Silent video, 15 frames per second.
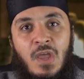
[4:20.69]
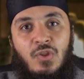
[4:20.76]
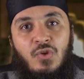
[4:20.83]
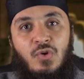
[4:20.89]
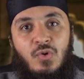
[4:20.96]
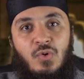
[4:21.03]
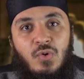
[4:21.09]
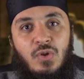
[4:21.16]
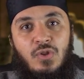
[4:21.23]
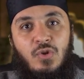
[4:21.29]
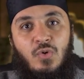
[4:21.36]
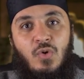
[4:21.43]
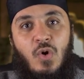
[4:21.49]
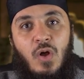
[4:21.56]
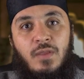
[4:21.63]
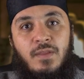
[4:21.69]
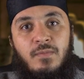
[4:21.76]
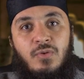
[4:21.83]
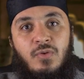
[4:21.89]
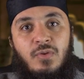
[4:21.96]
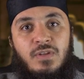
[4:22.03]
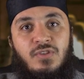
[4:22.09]
to call
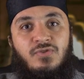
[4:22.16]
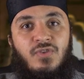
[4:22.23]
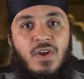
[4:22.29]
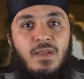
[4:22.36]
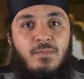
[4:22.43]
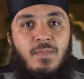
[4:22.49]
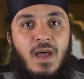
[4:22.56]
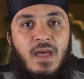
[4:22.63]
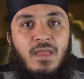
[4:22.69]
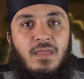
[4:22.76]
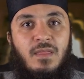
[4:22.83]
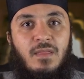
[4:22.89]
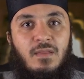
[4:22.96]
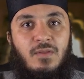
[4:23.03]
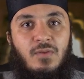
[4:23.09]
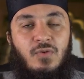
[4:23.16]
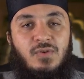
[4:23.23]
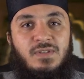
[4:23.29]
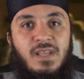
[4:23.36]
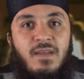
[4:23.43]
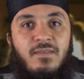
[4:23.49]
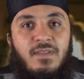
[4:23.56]
them to the straight path, to
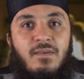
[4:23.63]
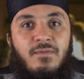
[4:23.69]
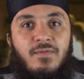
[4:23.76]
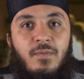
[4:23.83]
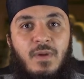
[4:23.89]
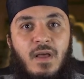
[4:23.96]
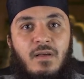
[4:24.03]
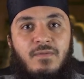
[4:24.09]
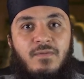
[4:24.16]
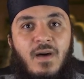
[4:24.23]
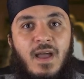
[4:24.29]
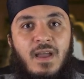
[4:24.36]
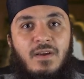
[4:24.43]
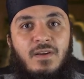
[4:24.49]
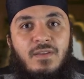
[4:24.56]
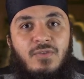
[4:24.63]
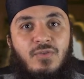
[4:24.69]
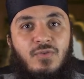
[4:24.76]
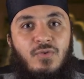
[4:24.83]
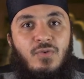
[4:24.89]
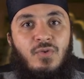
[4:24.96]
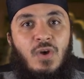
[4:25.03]
save them from hellfire, and
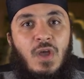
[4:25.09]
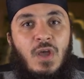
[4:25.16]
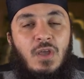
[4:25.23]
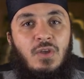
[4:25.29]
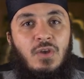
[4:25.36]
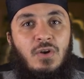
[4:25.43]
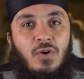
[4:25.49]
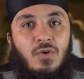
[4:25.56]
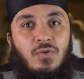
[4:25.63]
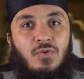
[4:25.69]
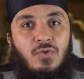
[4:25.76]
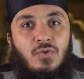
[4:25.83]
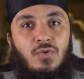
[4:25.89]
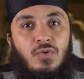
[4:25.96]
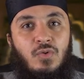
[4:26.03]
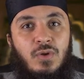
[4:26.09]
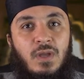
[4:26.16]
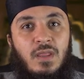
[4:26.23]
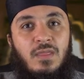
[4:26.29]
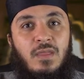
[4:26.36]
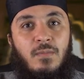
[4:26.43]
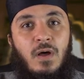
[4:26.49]
to, you know, to
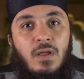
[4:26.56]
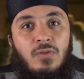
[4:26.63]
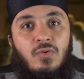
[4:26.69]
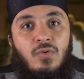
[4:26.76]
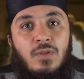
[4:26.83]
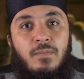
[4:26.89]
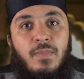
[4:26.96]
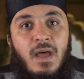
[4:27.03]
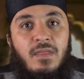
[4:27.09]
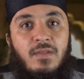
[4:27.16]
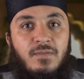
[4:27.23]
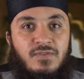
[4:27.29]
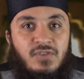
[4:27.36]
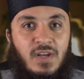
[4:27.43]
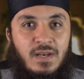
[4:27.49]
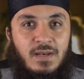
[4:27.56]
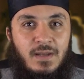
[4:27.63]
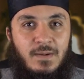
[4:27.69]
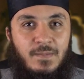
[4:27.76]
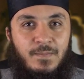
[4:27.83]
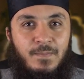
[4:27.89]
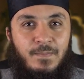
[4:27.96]
get them onto the path of
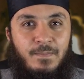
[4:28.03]
Jannah.